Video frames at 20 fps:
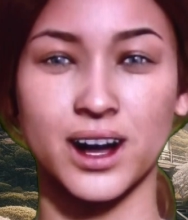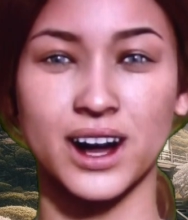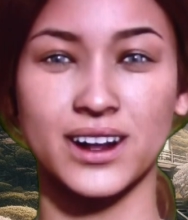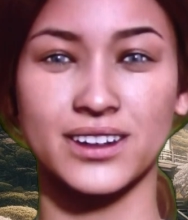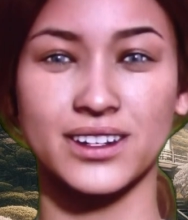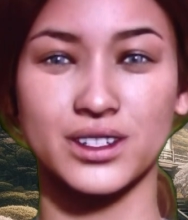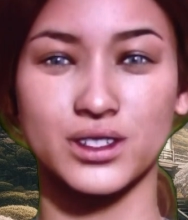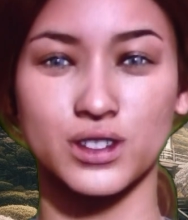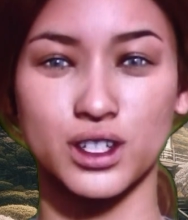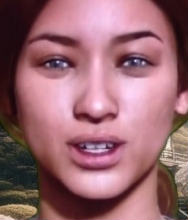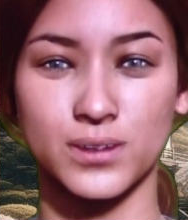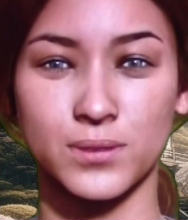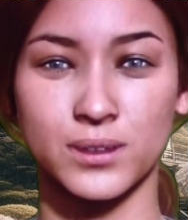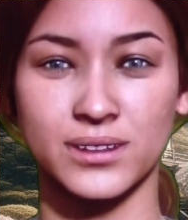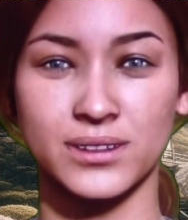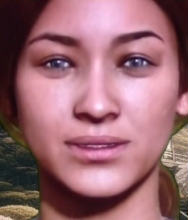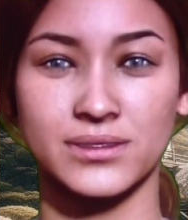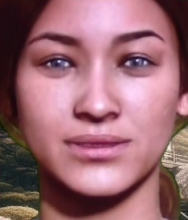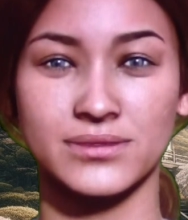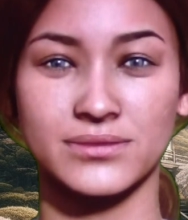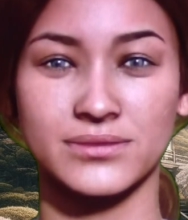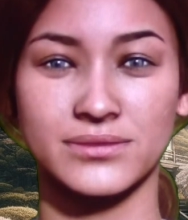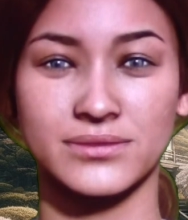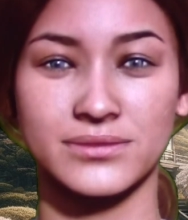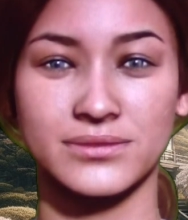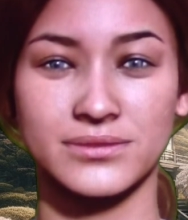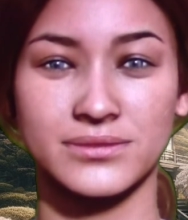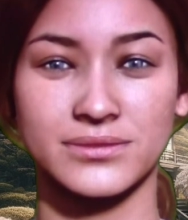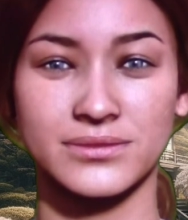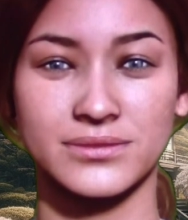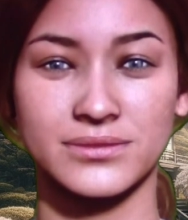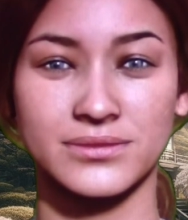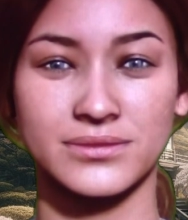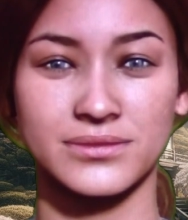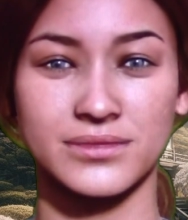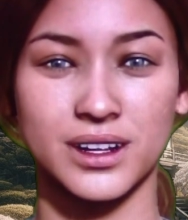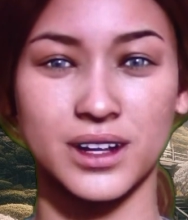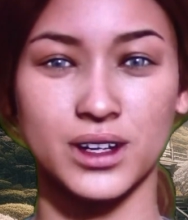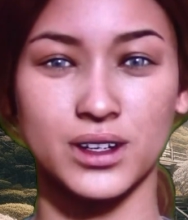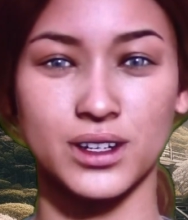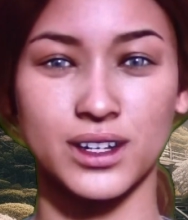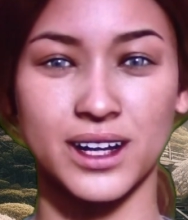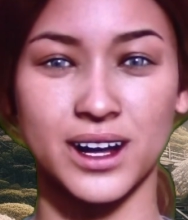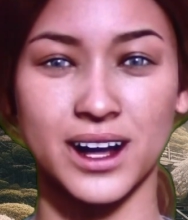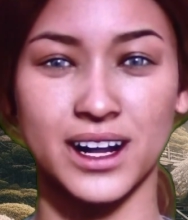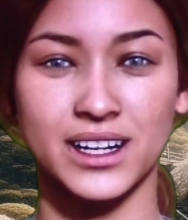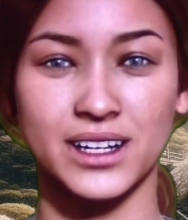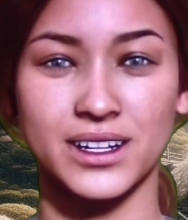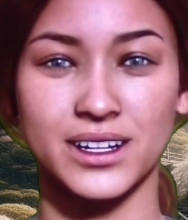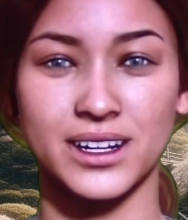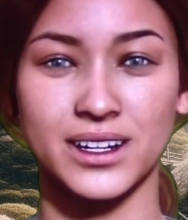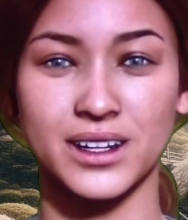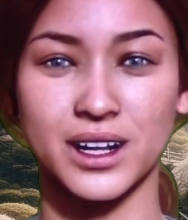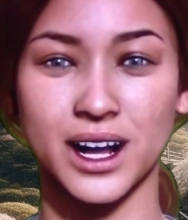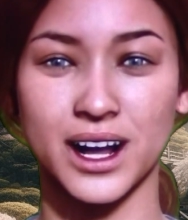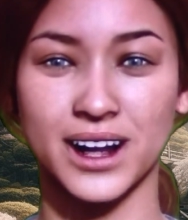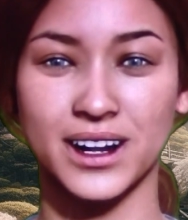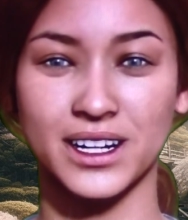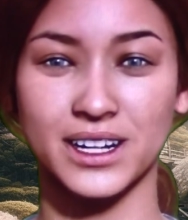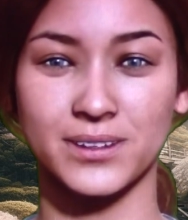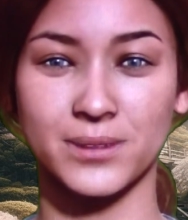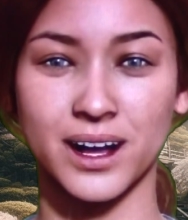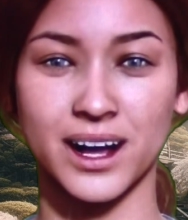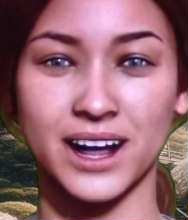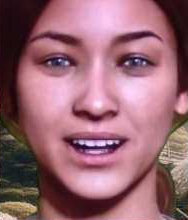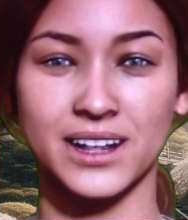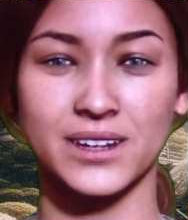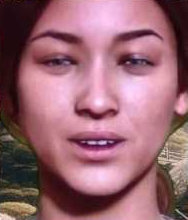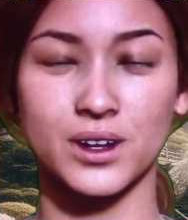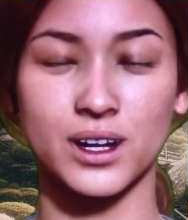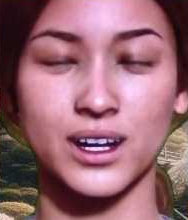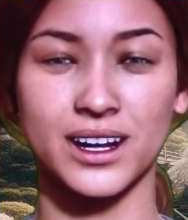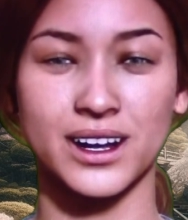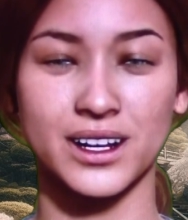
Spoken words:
partnership. Create a dedicated space for